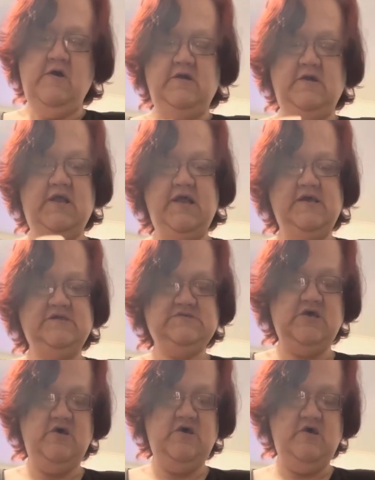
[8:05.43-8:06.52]
this
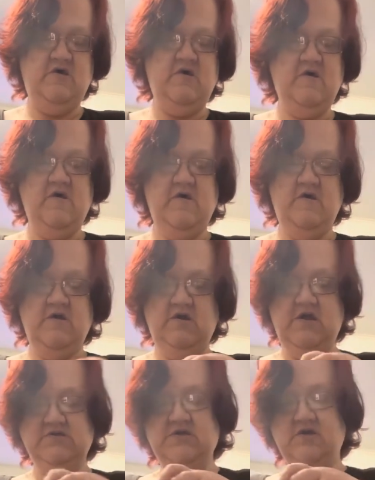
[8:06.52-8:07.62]

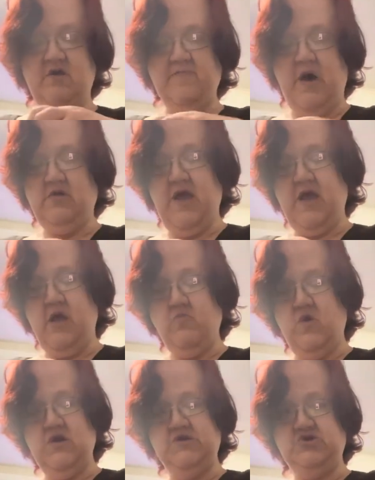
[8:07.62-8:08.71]
doesn't come out like I
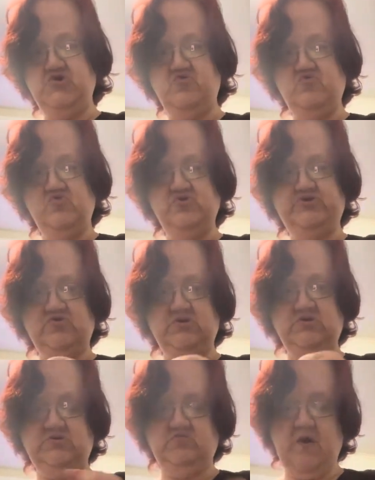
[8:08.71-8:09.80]
want it to, so this
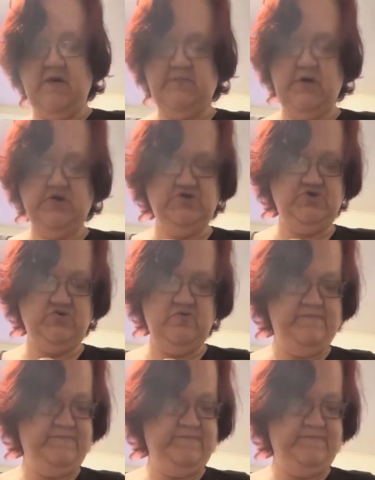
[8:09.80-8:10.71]
is what I'm going to do.